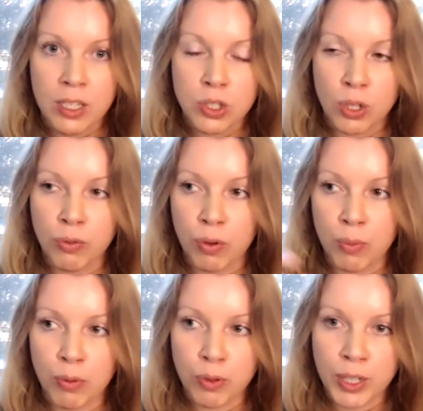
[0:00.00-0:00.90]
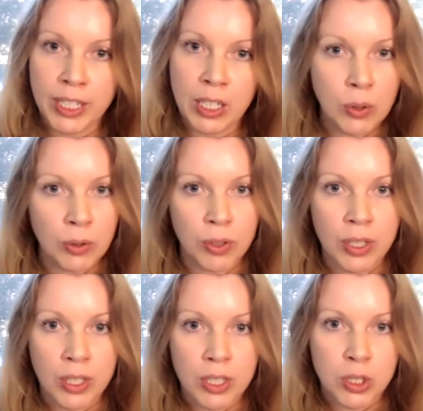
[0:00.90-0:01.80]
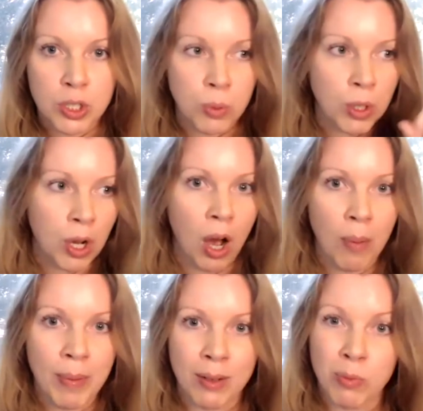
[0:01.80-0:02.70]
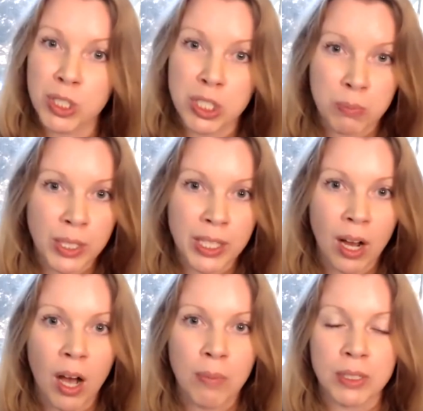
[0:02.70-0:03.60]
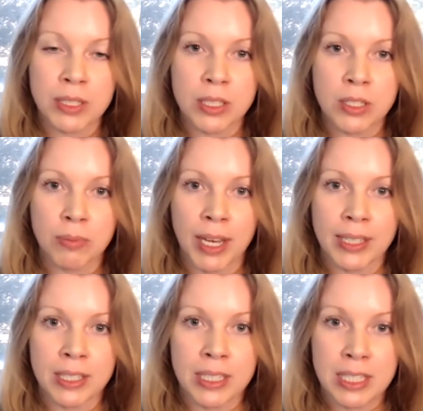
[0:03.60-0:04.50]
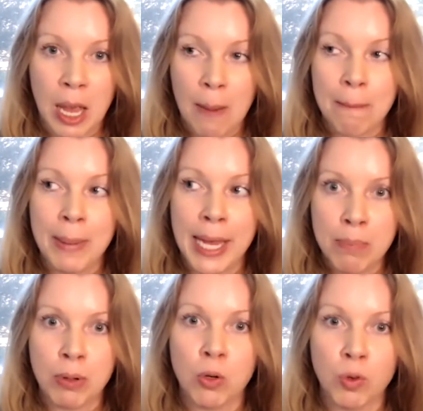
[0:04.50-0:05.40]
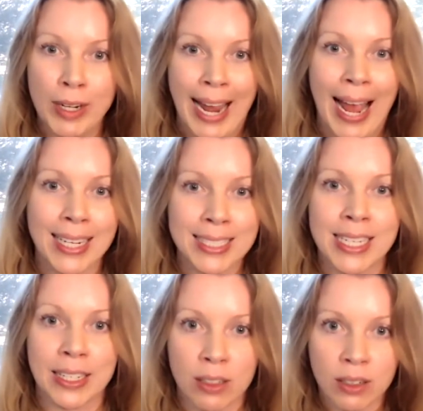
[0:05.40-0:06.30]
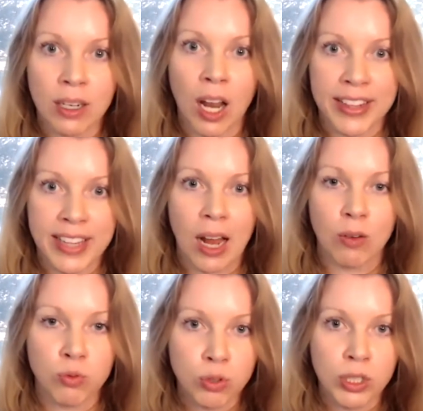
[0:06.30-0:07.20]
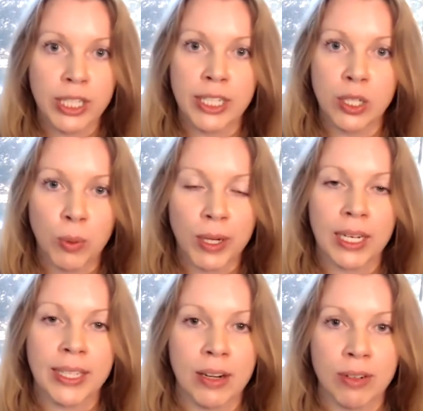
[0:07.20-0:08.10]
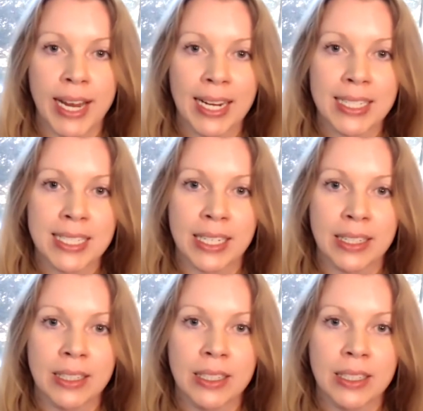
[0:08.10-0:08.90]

So from a funny look to a comment, which is pretty harmless in some cases, people are reacting like that really quickly. They're reacting.